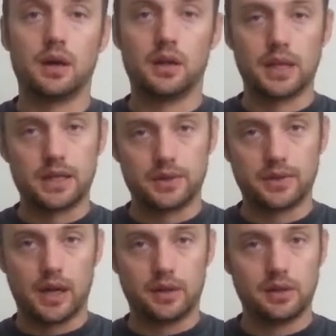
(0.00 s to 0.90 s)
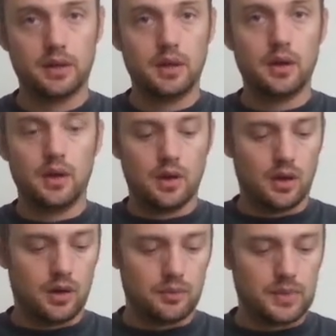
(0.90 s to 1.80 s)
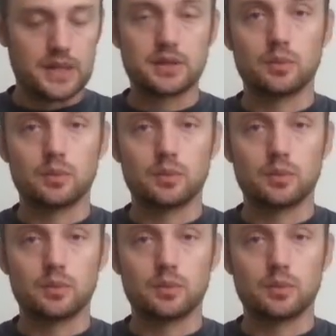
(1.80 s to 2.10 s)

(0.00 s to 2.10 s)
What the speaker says: line of sight based